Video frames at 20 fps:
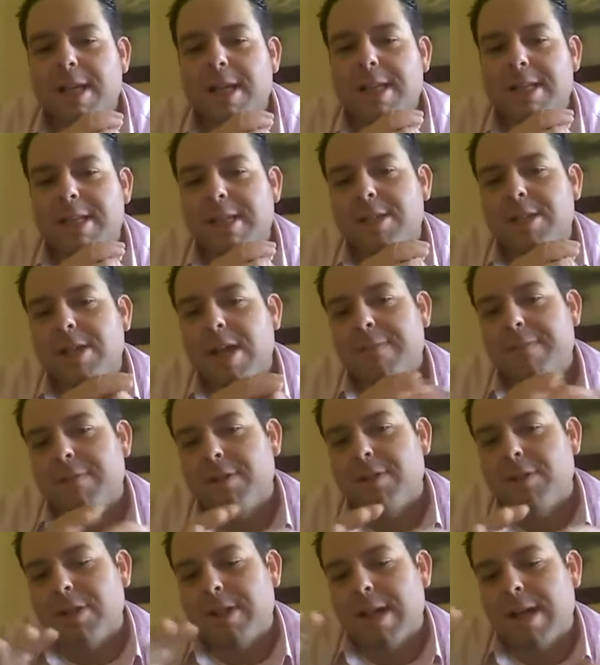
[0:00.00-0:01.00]
And I think you
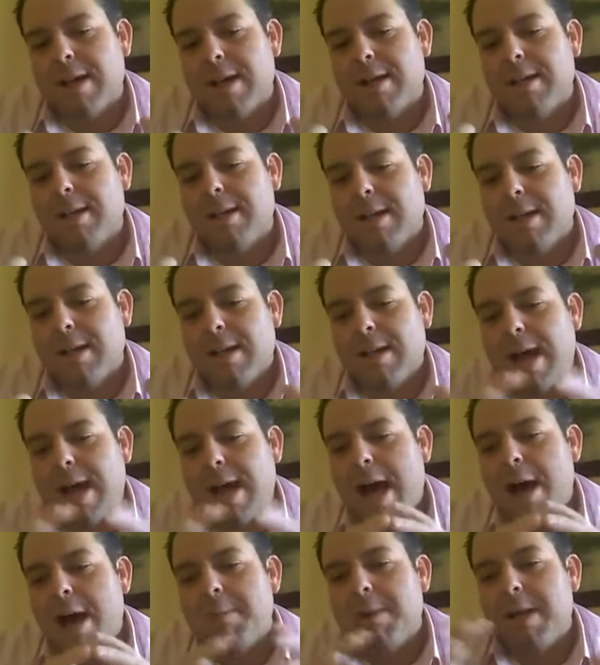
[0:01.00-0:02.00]
have to look at
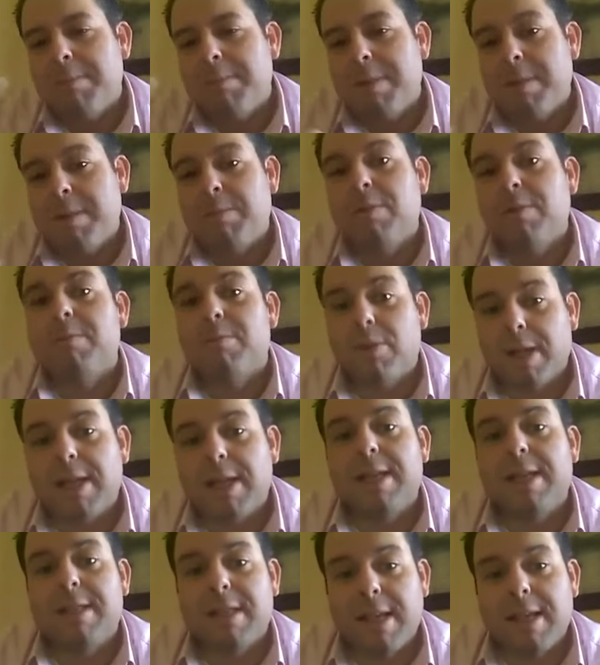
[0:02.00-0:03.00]
how many people are
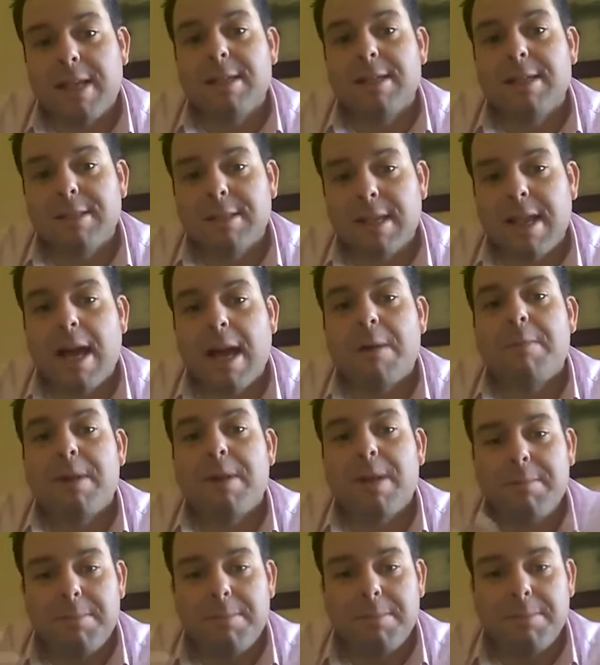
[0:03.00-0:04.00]
bringing things and how
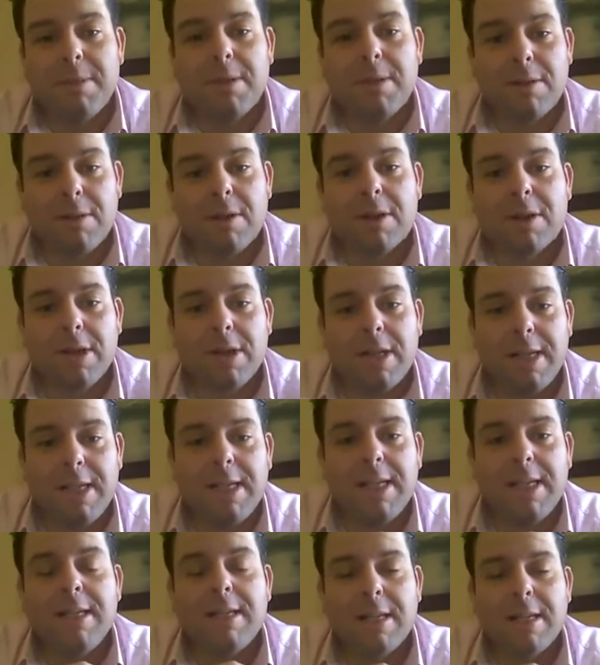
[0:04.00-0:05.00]
many are going
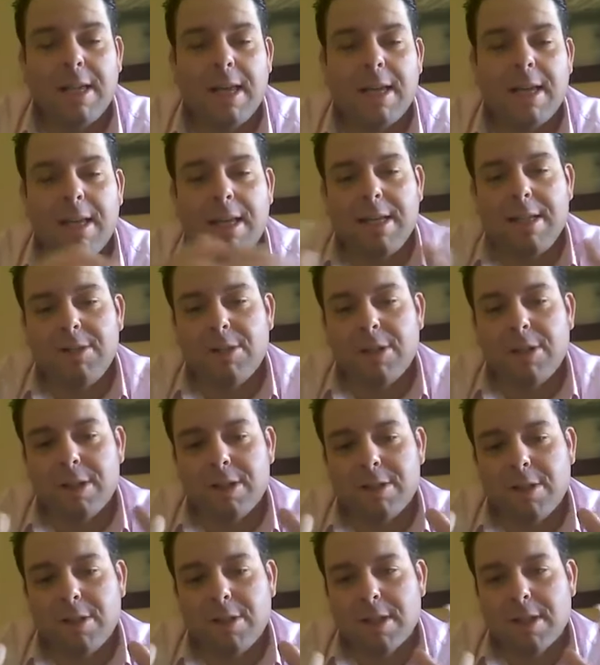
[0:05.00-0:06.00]
to eat, and then you
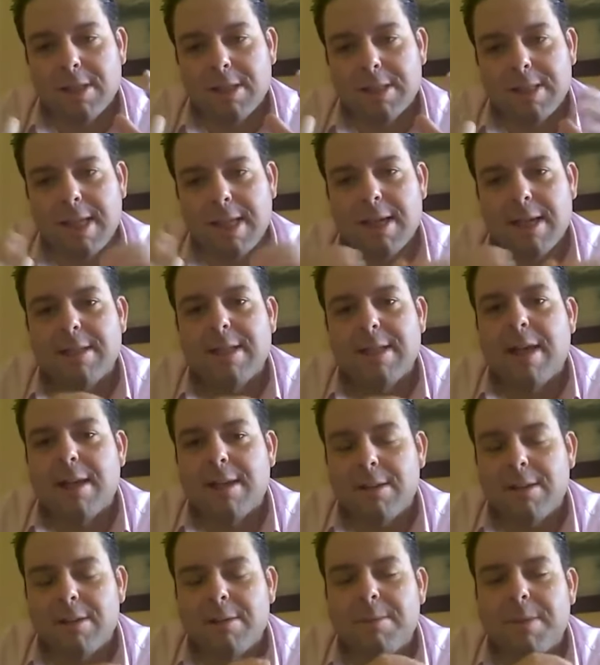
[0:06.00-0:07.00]
could start to scale
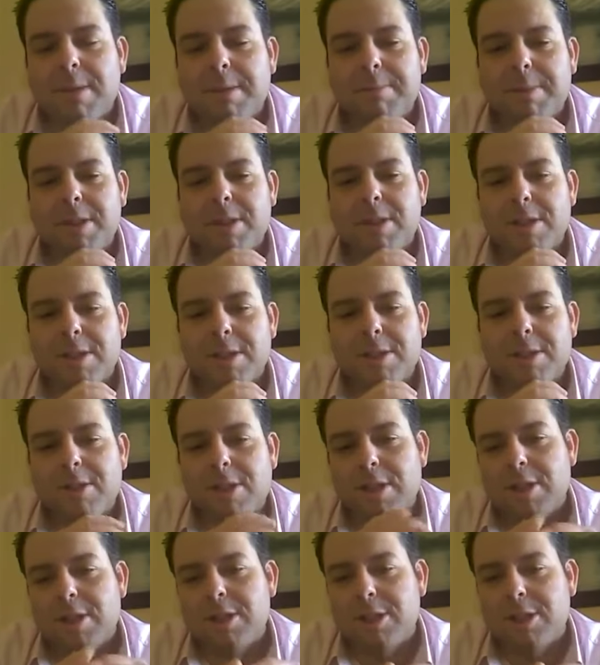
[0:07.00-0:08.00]
down a little bit because
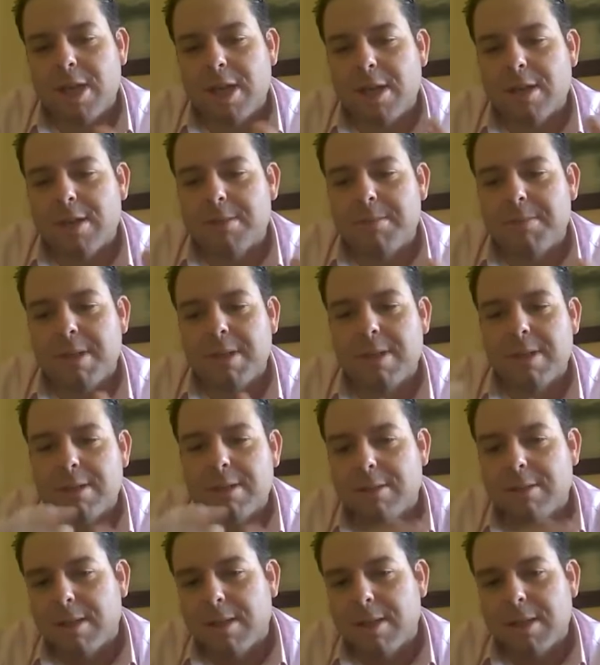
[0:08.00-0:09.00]
you could share the
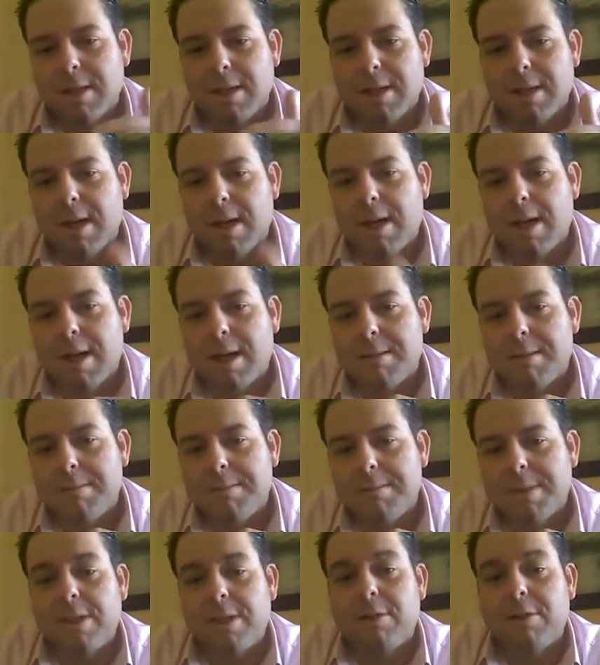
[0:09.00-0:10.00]
meal,
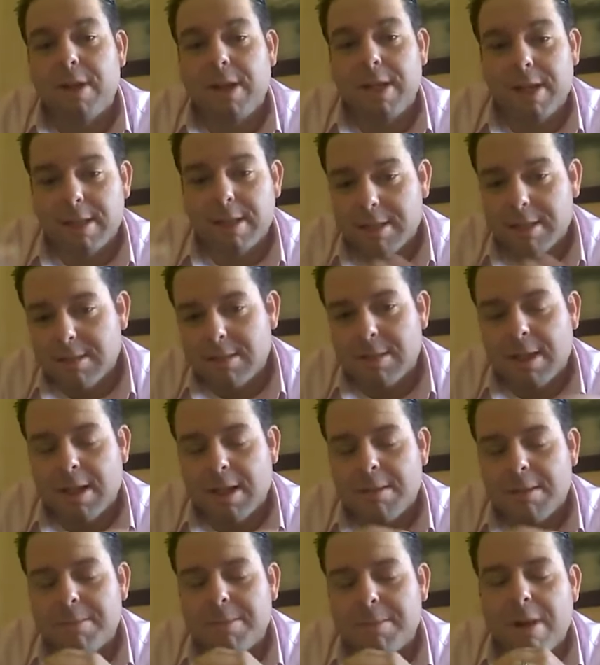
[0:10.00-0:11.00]
the ingredients
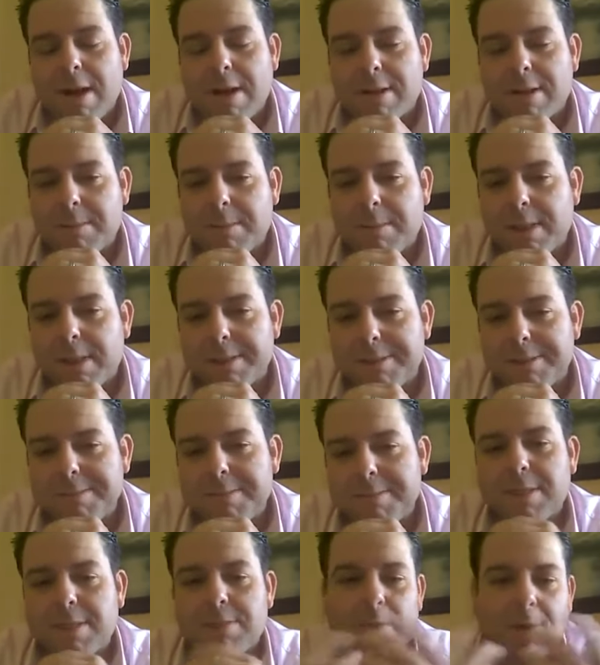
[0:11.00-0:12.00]
throughout the meal.
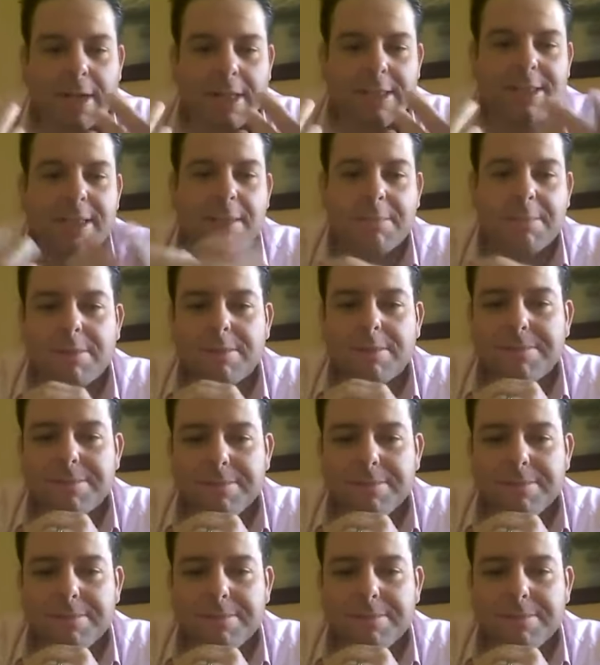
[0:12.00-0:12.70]
As one example.